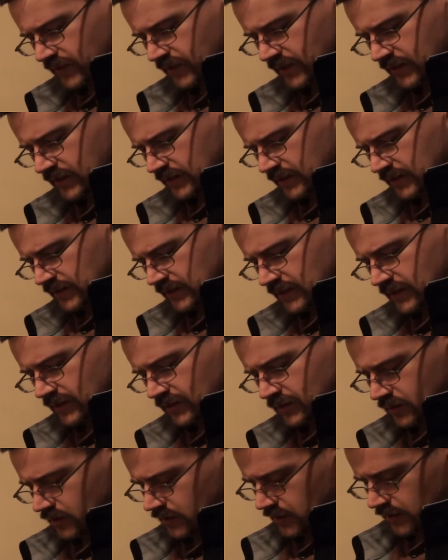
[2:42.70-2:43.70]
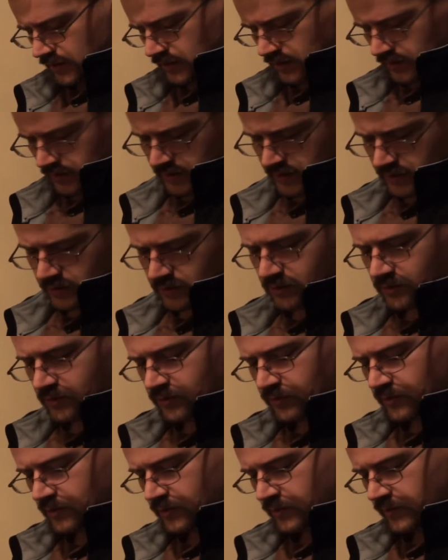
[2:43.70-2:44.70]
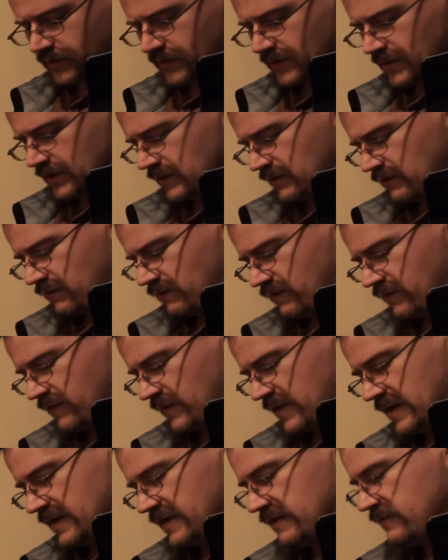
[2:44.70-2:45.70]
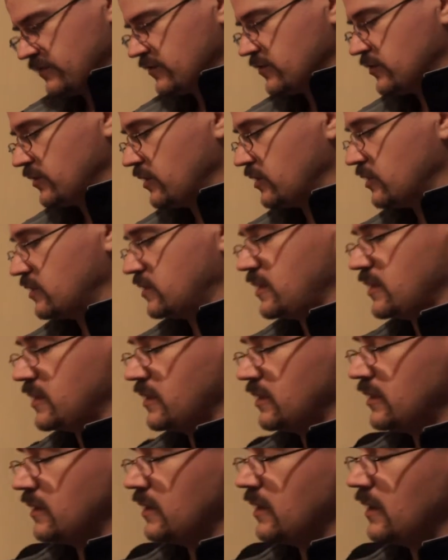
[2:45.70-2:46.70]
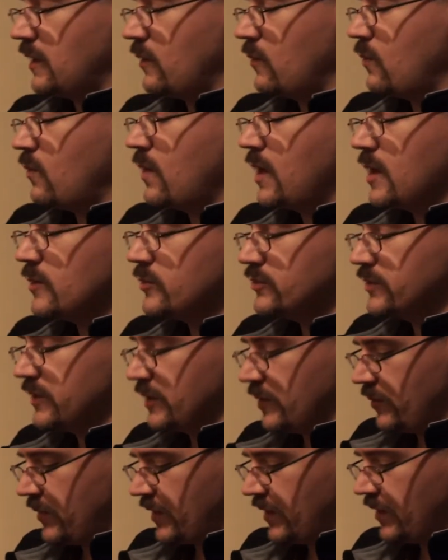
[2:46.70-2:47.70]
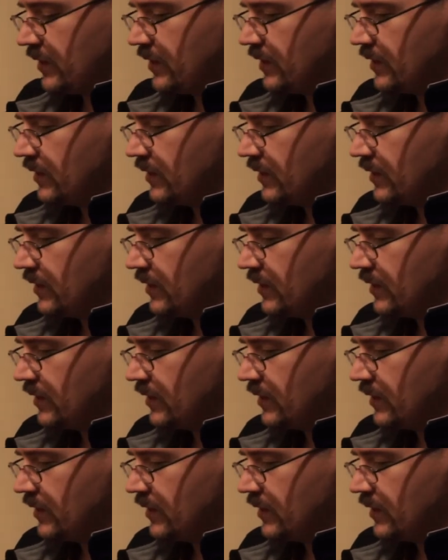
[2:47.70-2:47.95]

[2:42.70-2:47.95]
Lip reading: bit, and the inner holes with a 5/32, and I wobbled it a bit.